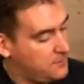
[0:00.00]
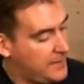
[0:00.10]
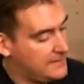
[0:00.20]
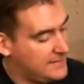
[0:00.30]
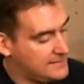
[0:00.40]

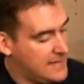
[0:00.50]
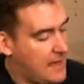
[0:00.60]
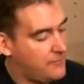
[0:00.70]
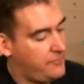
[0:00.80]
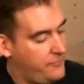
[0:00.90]
but it does
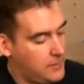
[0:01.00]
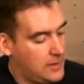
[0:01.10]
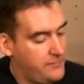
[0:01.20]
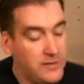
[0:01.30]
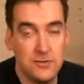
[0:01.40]
have a lot
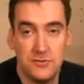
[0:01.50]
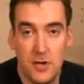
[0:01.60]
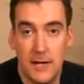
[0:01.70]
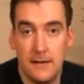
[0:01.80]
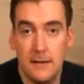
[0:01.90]
of features
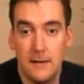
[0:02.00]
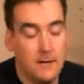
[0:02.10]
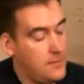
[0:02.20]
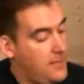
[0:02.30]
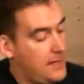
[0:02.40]
on it
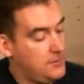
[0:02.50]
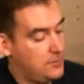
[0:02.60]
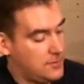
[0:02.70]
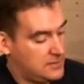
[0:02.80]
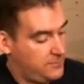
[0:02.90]
that you
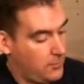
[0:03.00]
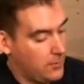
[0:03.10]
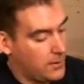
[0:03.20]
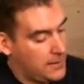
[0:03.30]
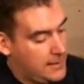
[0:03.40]
can explore.